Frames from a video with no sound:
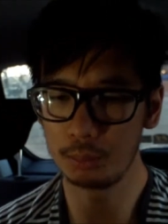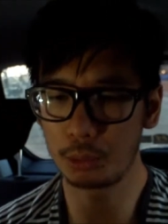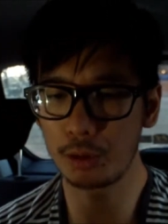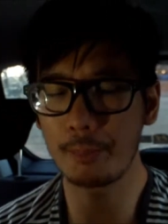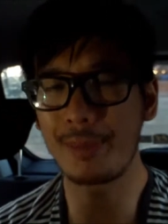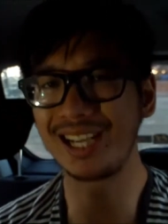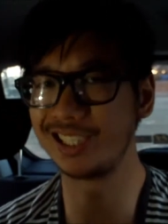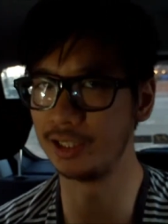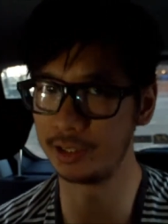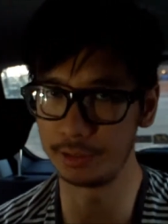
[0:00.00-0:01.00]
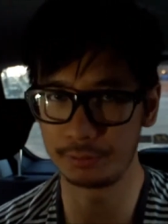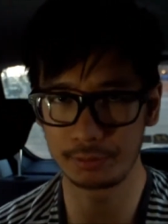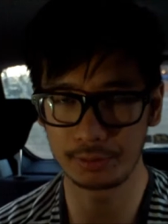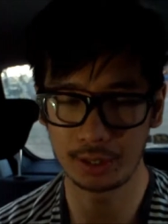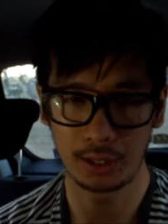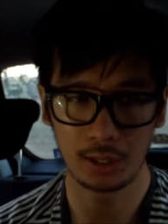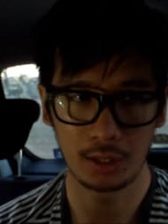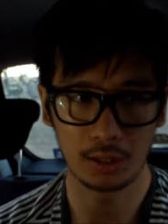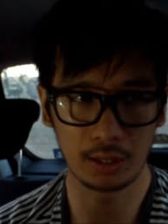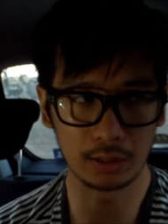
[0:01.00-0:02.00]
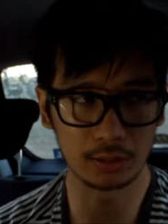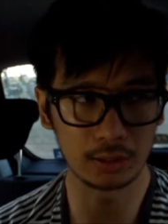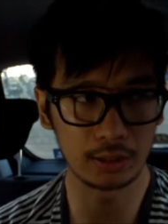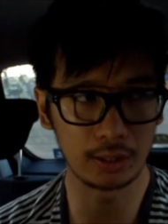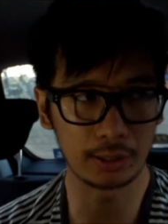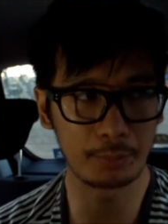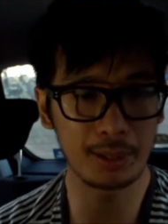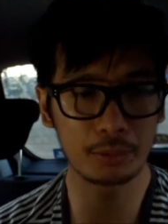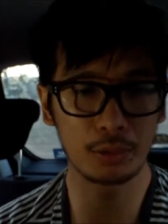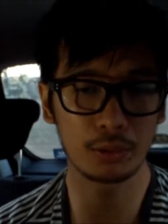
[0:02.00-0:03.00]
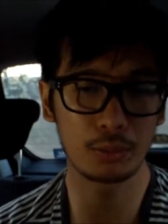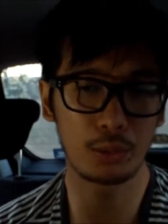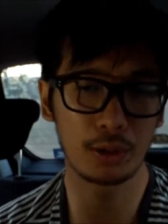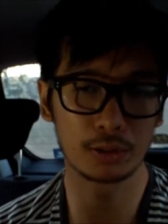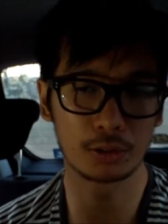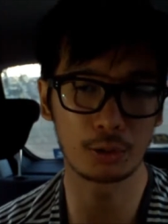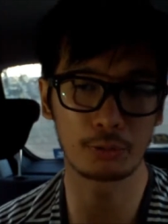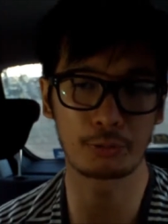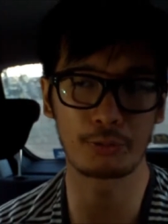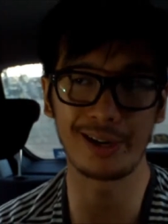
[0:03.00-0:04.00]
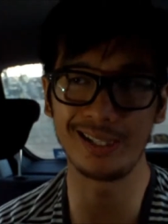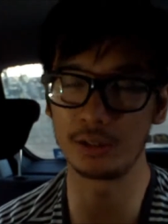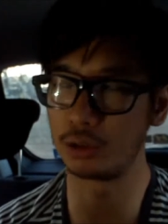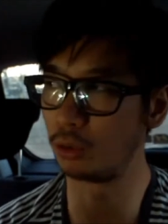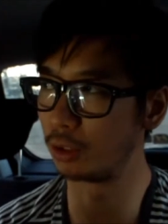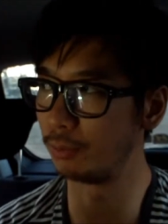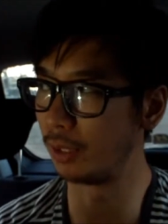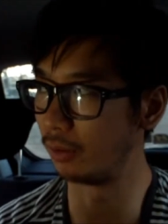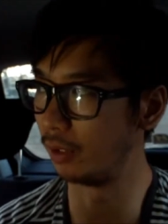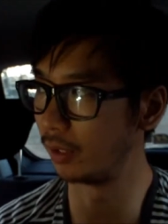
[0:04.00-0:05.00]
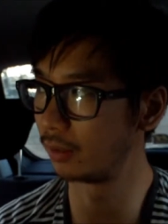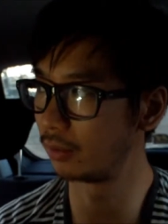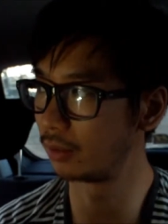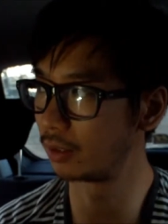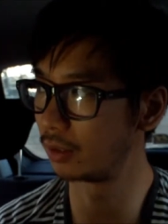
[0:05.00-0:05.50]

more imaginative, and like people weren't so afraid to talk about like,